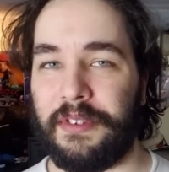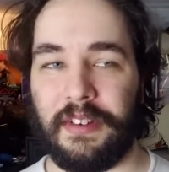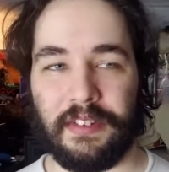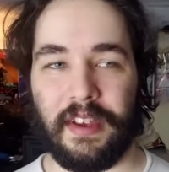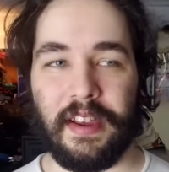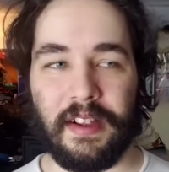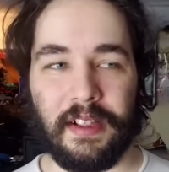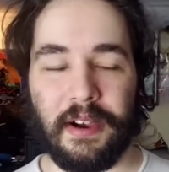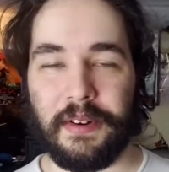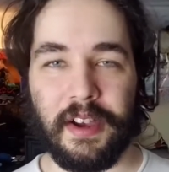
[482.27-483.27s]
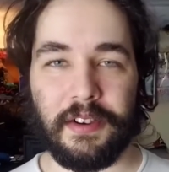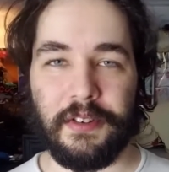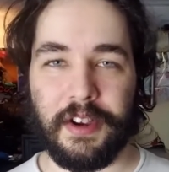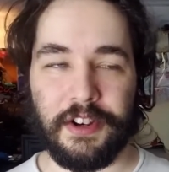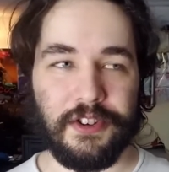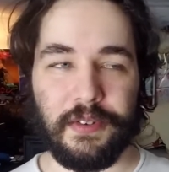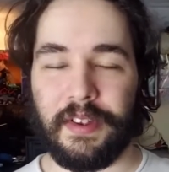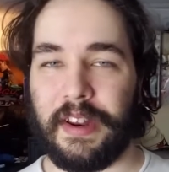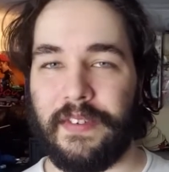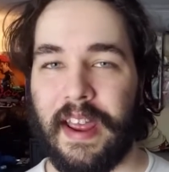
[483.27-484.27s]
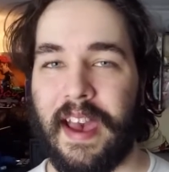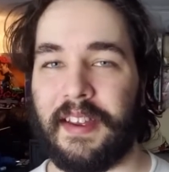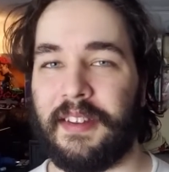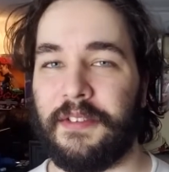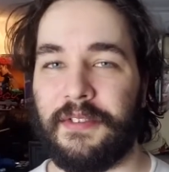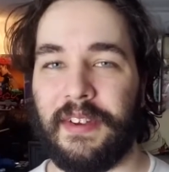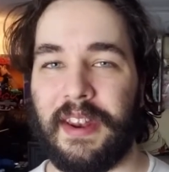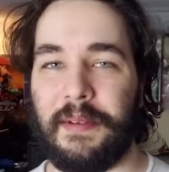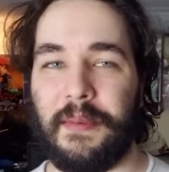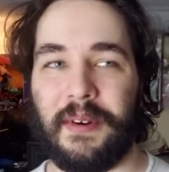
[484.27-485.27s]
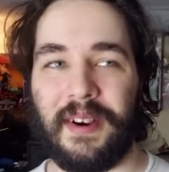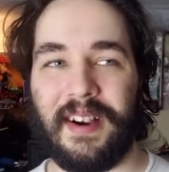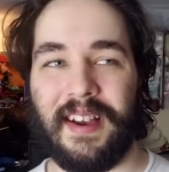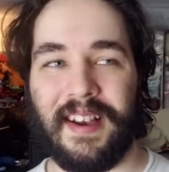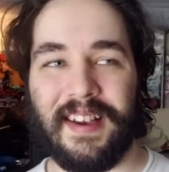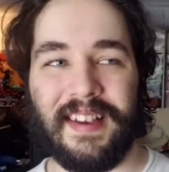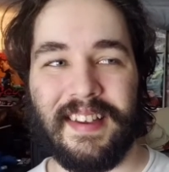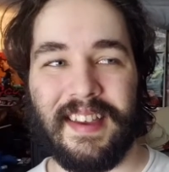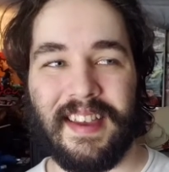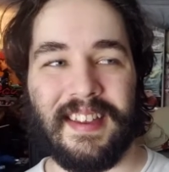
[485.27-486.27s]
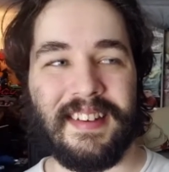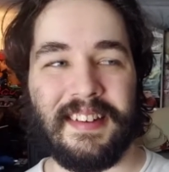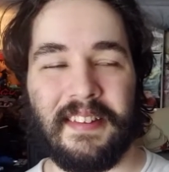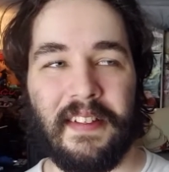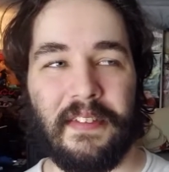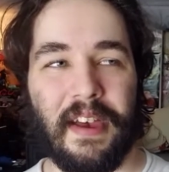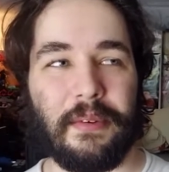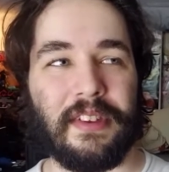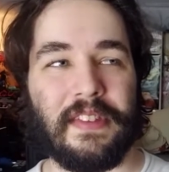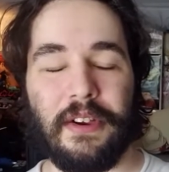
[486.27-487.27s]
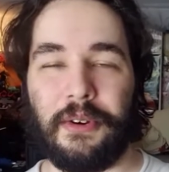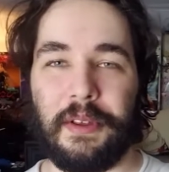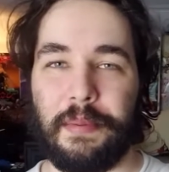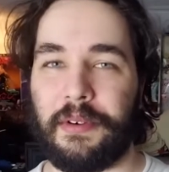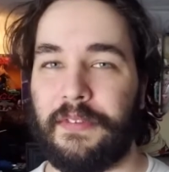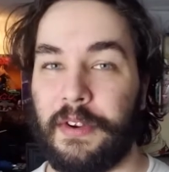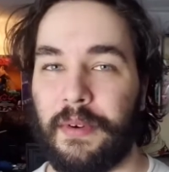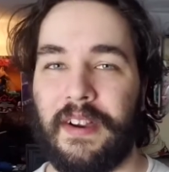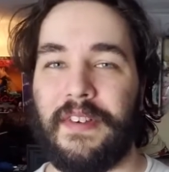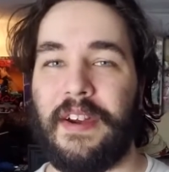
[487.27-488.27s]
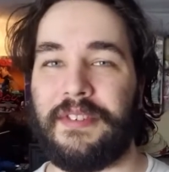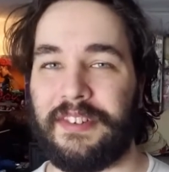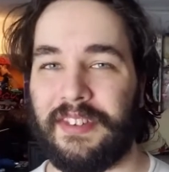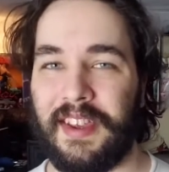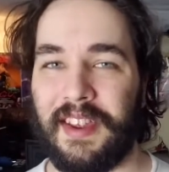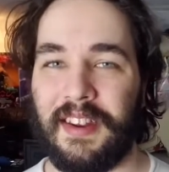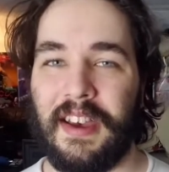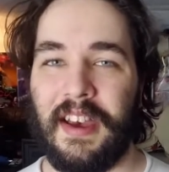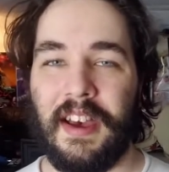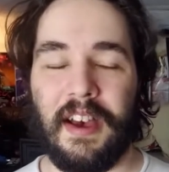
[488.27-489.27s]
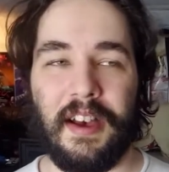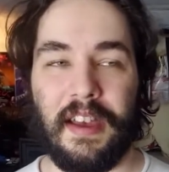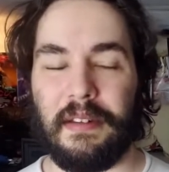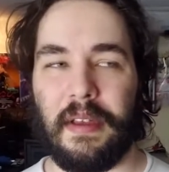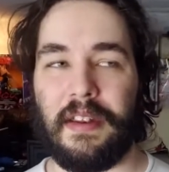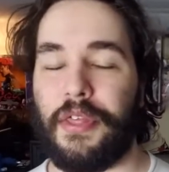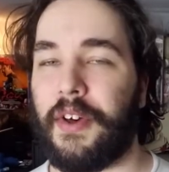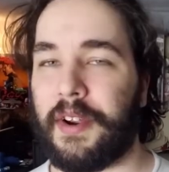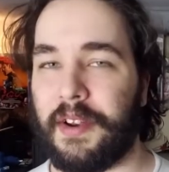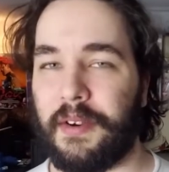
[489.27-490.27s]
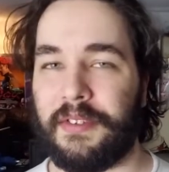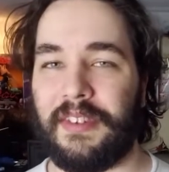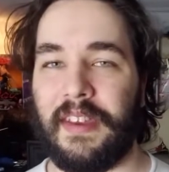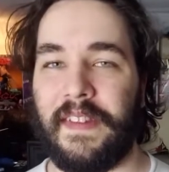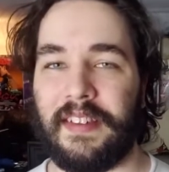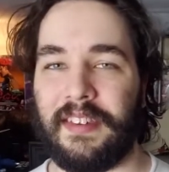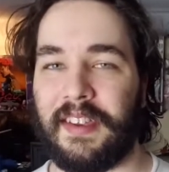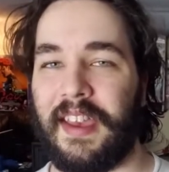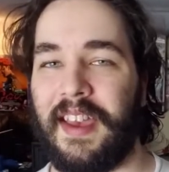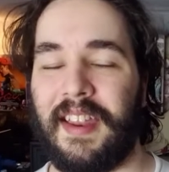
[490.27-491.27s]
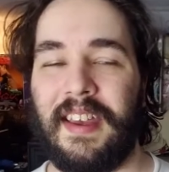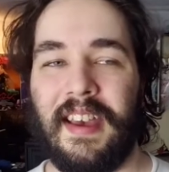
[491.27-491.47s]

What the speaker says: There's like Cloud Cuckoo Country, who's not even active anymore, and that was like the only book reviewer I've ever seen, and Thug Notes, and that's like it.